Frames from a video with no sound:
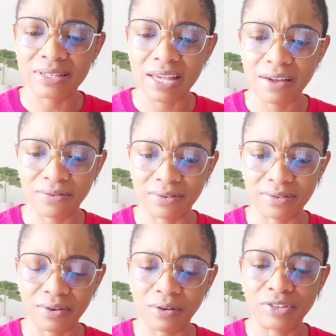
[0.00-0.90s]

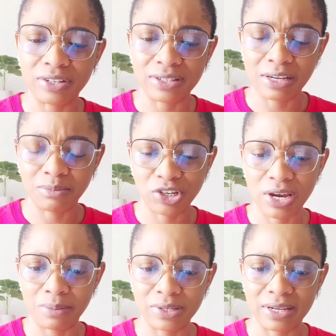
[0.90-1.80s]
7 of the same
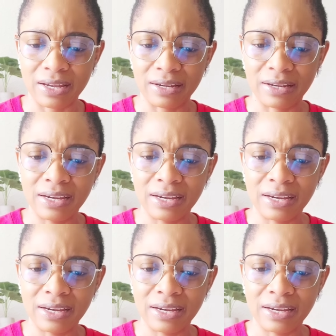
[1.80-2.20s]
chapter.